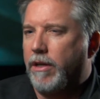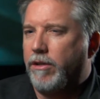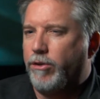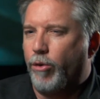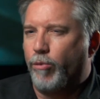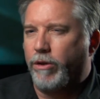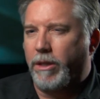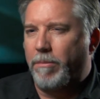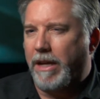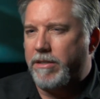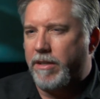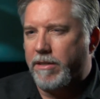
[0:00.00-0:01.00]
don't really
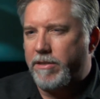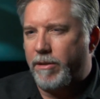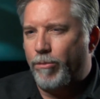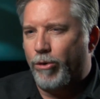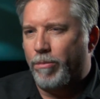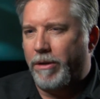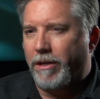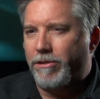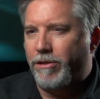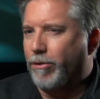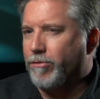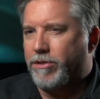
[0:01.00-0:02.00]
make sense anymore because
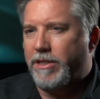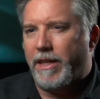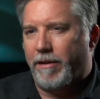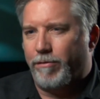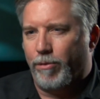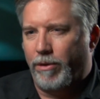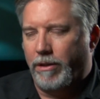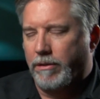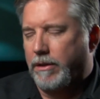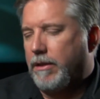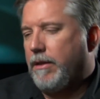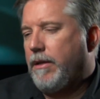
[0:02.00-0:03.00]
you don't see that for real.
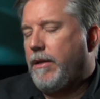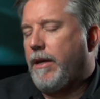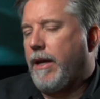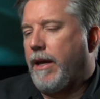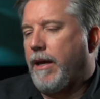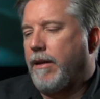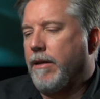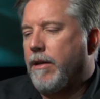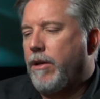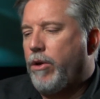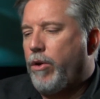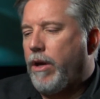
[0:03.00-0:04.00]
And
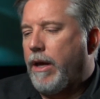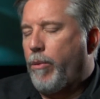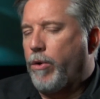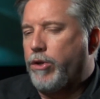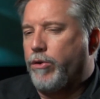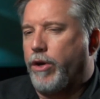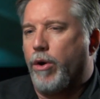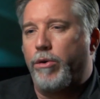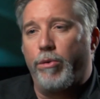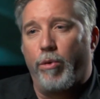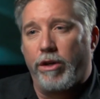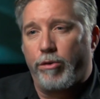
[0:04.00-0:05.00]
when you go
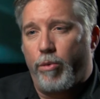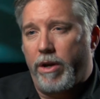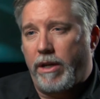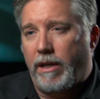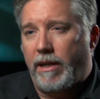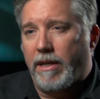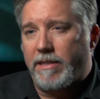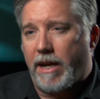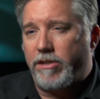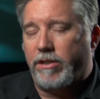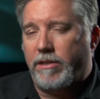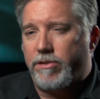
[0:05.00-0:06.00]
to 120, it's
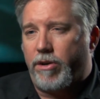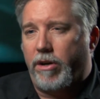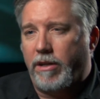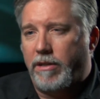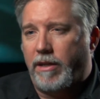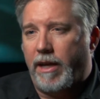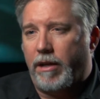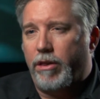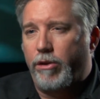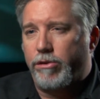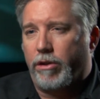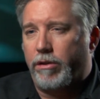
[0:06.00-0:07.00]
actually starting to get
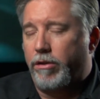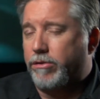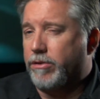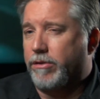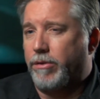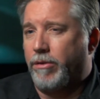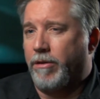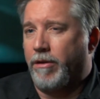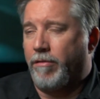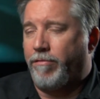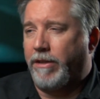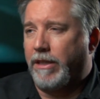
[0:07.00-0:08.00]
closer and closer to a, a
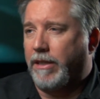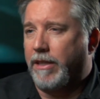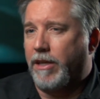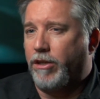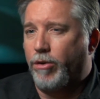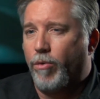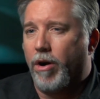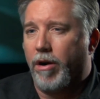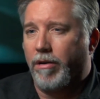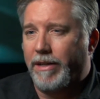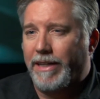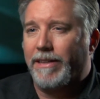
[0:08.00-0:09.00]
feeling that you
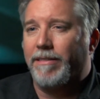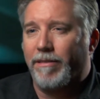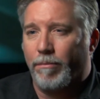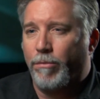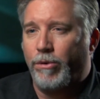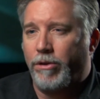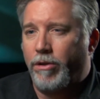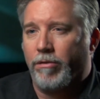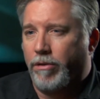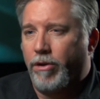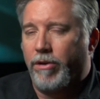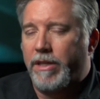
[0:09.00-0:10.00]
are in the you're
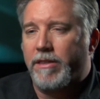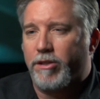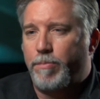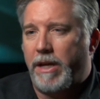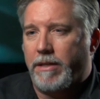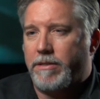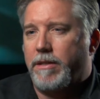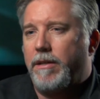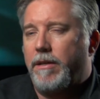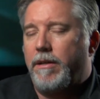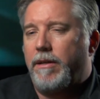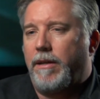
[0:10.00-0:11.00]
you're in the space,
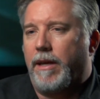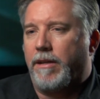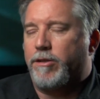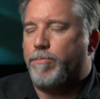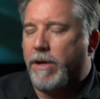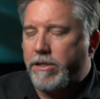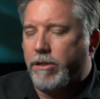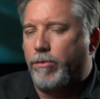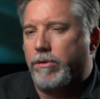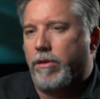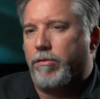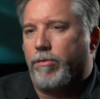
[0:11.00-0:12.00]
and especially
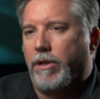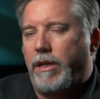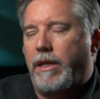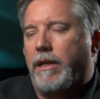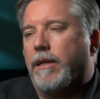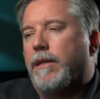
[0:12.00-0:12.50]
with the 3D.